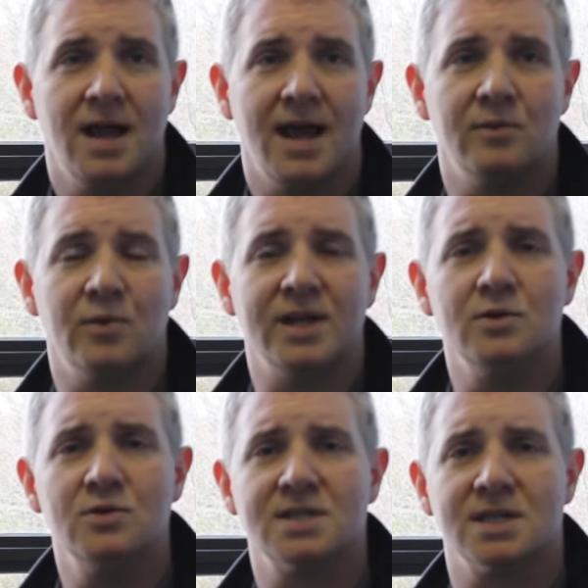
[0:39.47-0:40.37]
And we
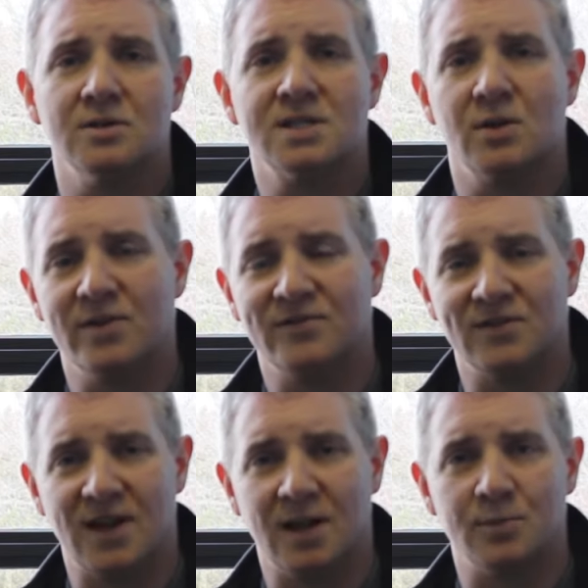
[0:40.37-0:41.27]
use skills that we've
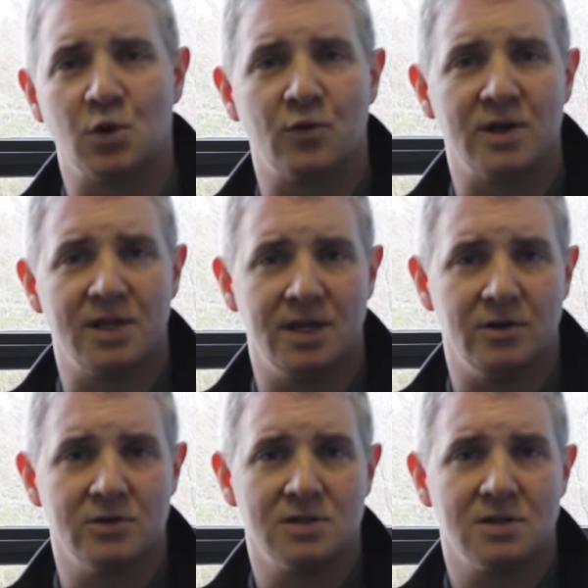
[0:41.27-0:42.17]
developed over
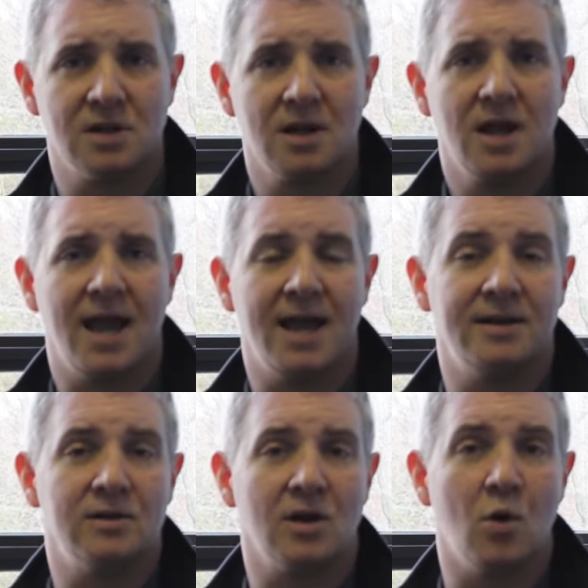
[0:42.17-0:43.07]
years
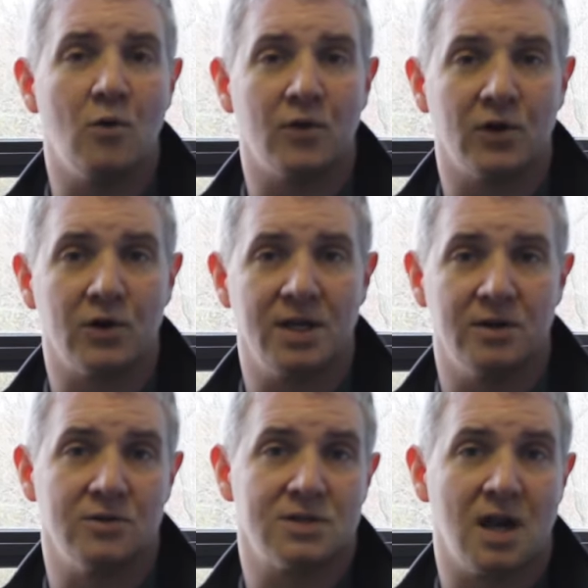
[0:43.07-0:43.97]
and over years